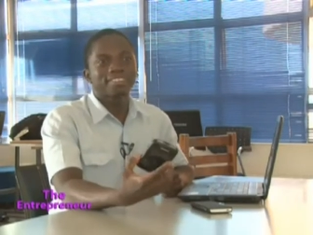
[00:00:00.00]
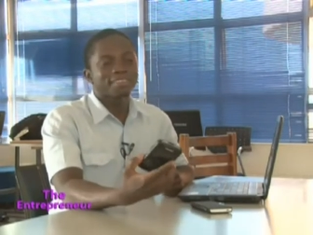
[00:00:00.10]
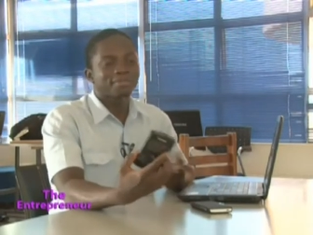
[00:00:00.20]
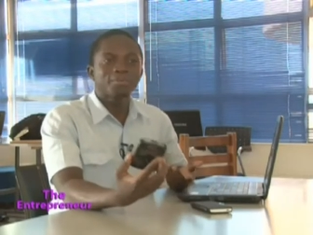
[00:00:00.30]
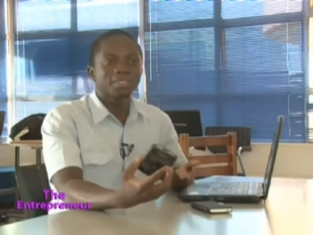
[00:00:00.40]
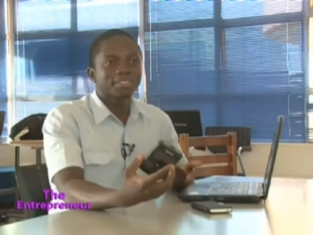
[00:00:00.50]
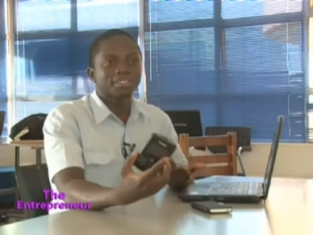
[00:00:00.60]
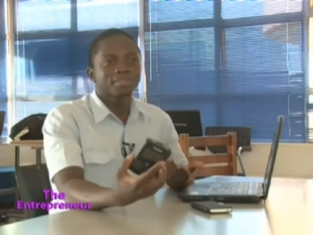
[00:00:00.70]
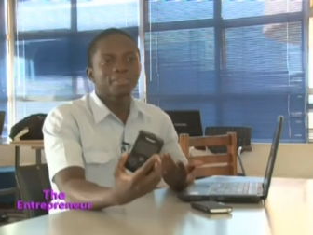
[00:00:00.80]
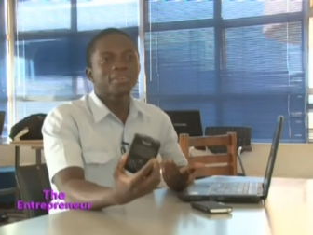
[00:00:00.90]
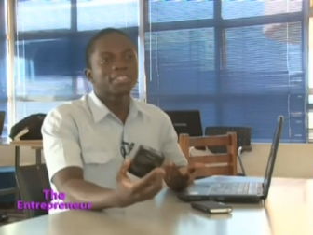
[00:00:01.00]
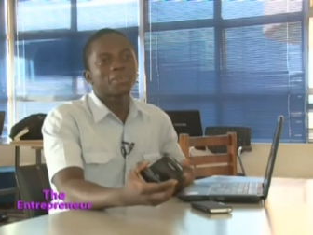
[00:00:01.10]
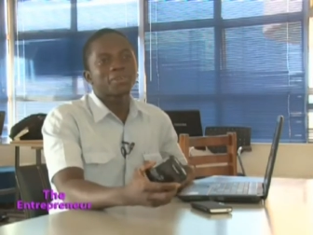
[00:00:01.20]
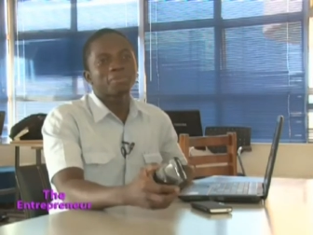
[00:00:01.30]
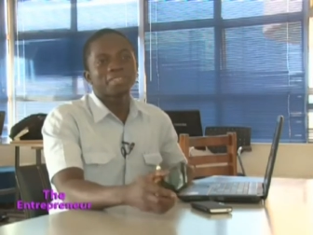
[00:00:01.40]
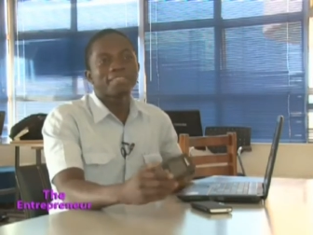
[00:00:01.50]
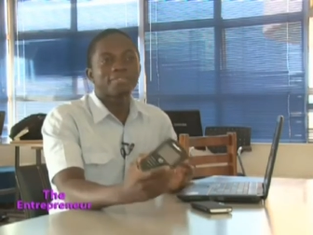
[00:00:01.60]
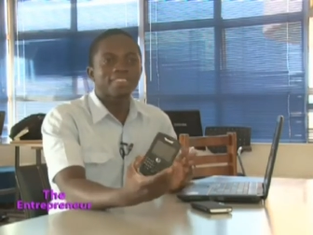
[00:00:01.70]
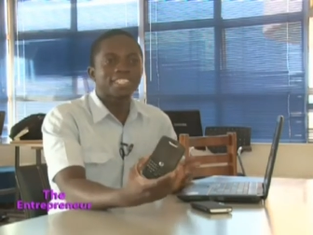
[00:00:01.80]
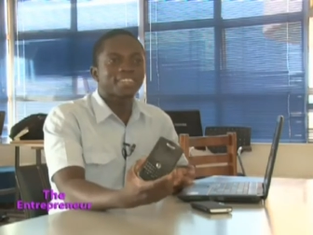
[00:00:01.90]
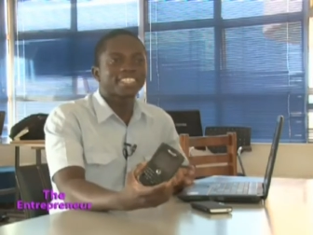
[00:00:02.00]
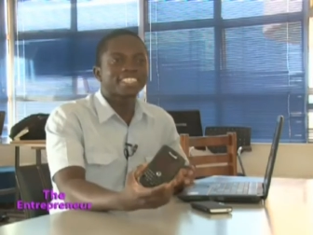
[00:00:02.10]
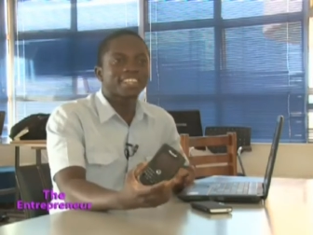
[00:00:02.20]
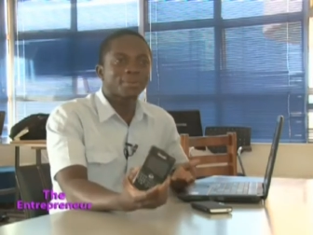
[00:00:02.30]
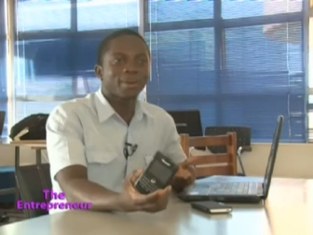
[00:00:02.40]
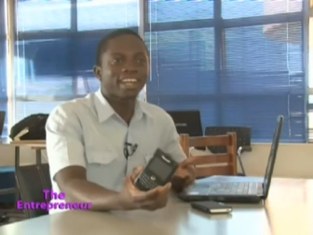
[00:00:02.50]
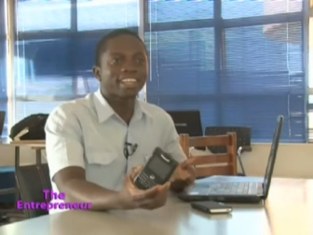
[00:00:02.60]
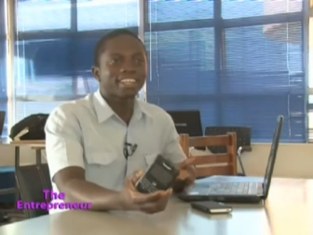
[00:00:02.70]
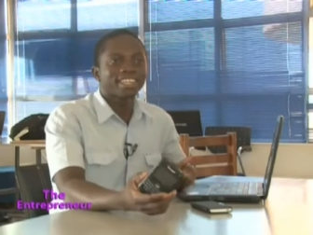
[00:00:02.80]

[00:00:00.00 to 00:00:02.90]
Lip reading: The phone is going to be the infrastructure required